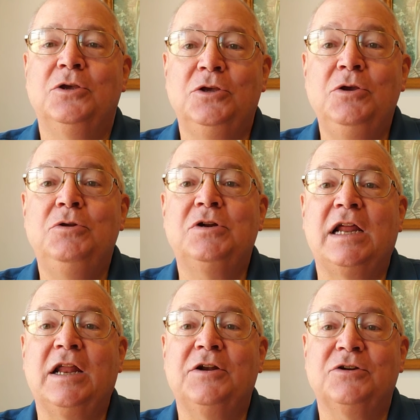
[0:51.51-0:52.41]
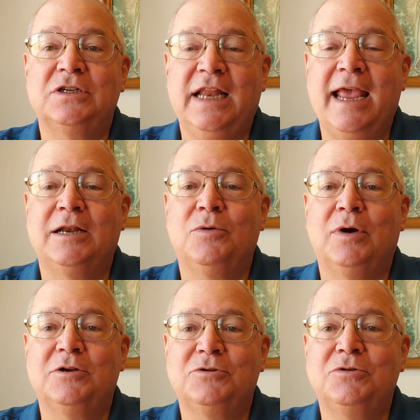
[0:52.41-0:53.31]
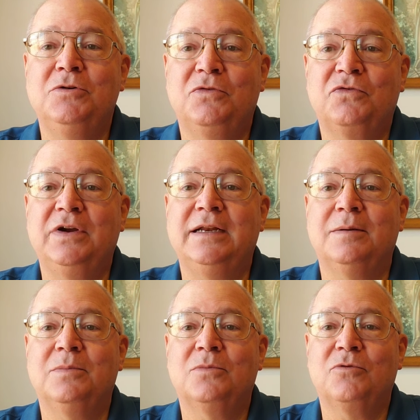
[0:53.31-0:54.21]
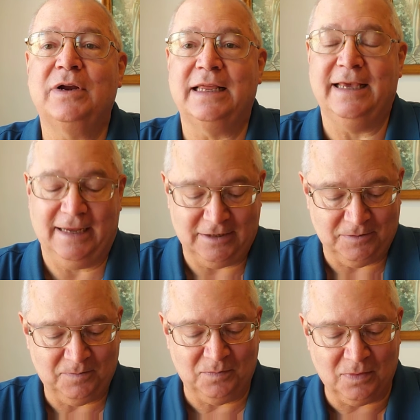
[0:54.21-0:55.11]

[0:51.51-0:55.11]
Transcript: you do not understand what true freedom really is.